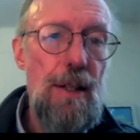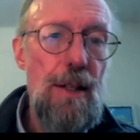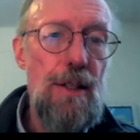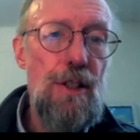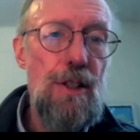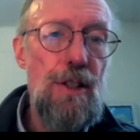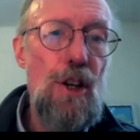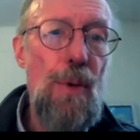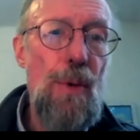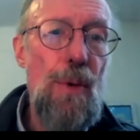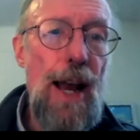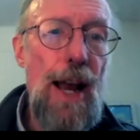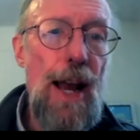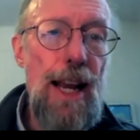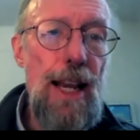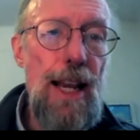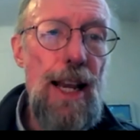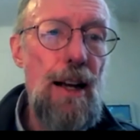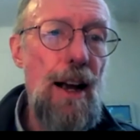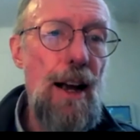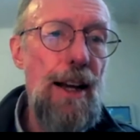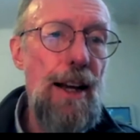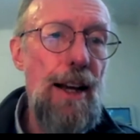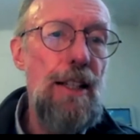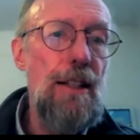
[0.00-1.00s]
So any
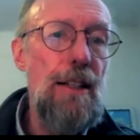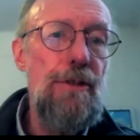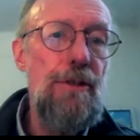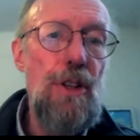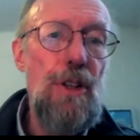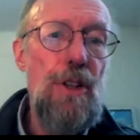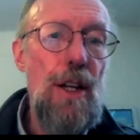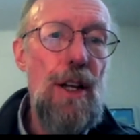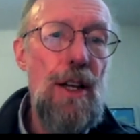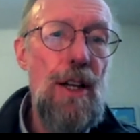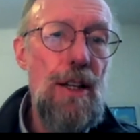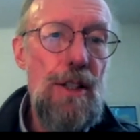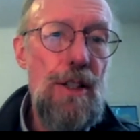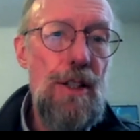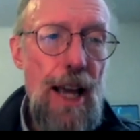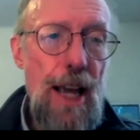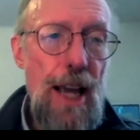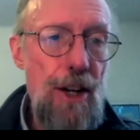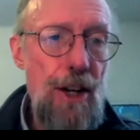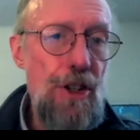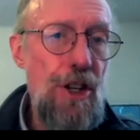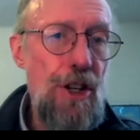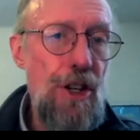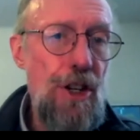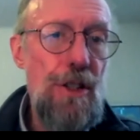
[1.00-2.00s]
kind of
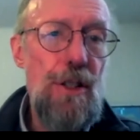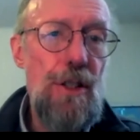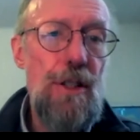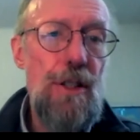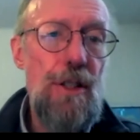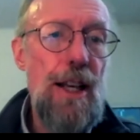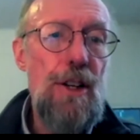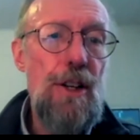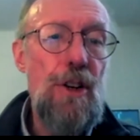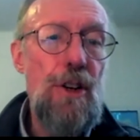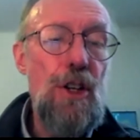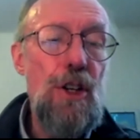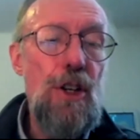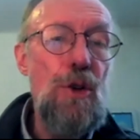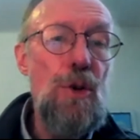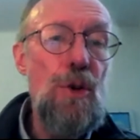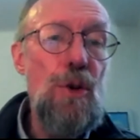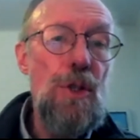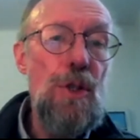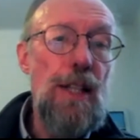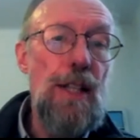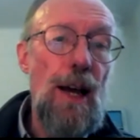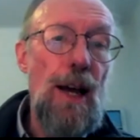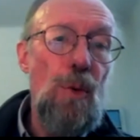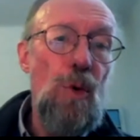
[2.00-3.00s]
sanctions that are
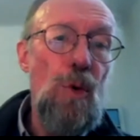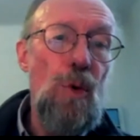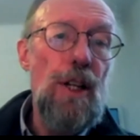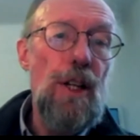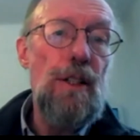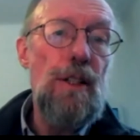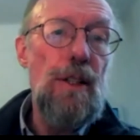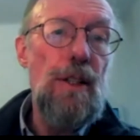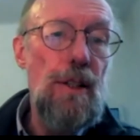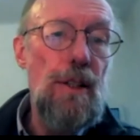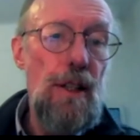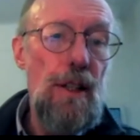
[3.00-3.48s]
used that would